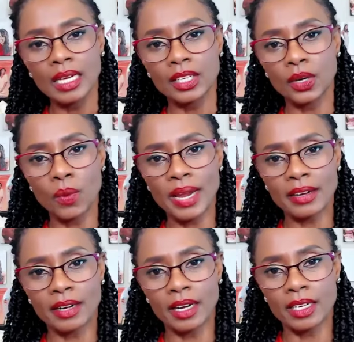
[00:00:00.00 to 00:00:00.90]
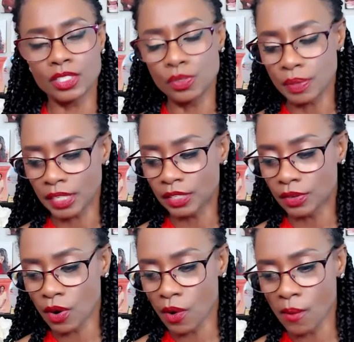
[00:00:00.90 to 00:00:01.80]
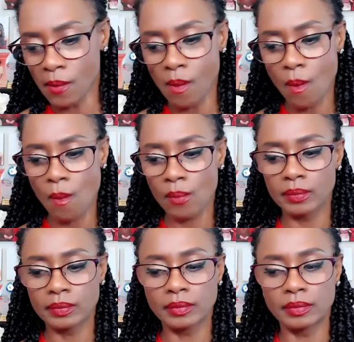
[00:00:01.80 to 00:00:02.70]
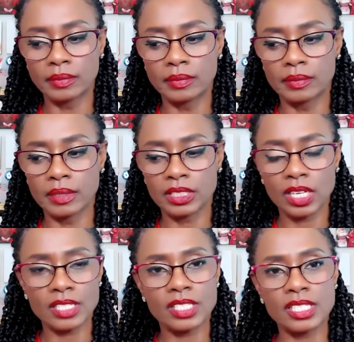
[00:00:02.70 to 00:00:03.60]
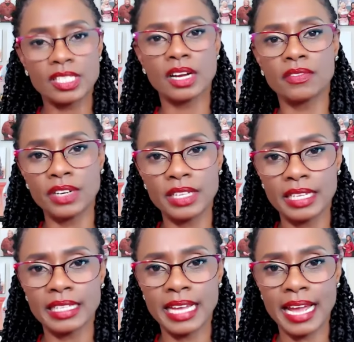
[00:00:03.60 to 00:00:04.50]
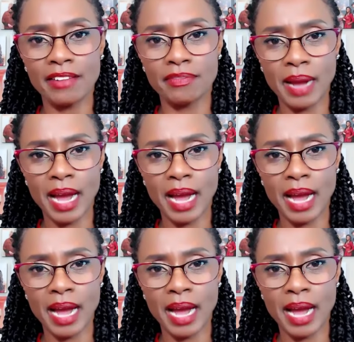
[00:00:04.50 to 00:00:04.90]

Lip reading: You know, when a superhero starts discovering that they have